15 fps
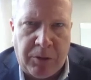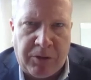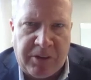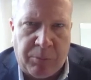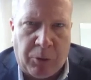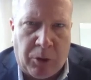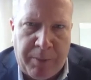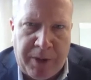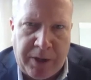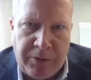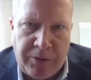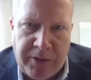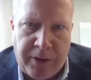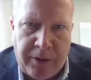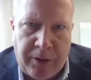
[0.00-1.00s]
a small amount
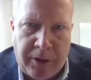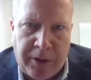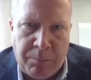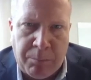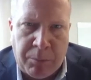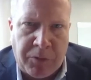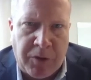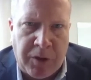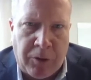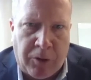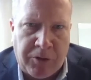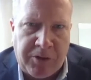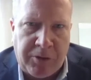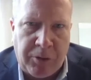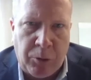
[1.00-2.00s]
of debt on it, but then
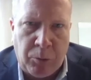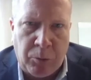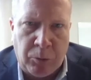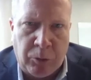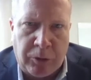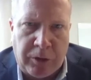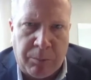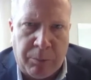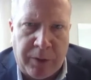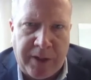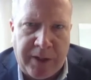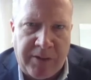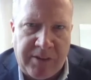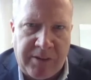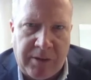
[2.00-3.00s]
also look to
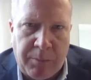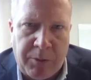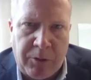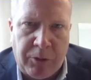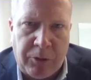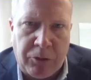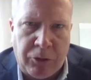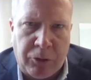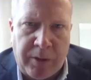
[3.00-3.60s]
bring in some of their